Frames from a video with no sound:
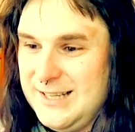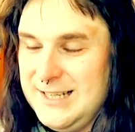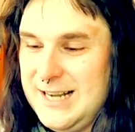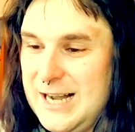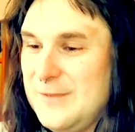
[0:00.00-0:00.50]

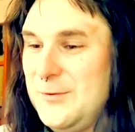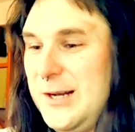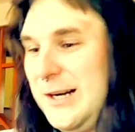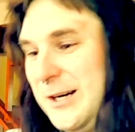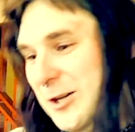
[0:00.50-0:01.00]
they have
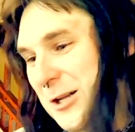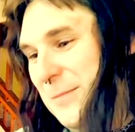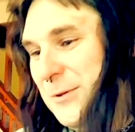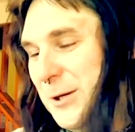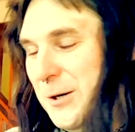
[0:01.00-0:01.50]
like
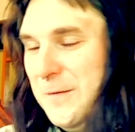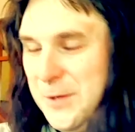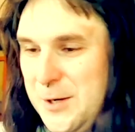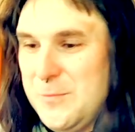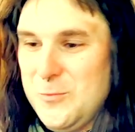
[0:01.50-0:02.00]
clips of
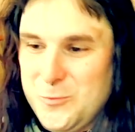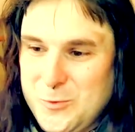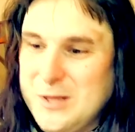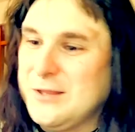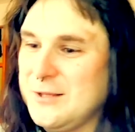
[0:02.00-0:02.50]
him
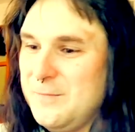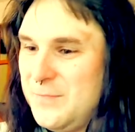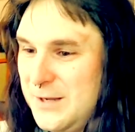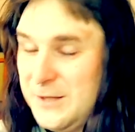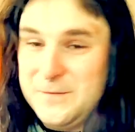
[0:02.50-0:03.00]
with his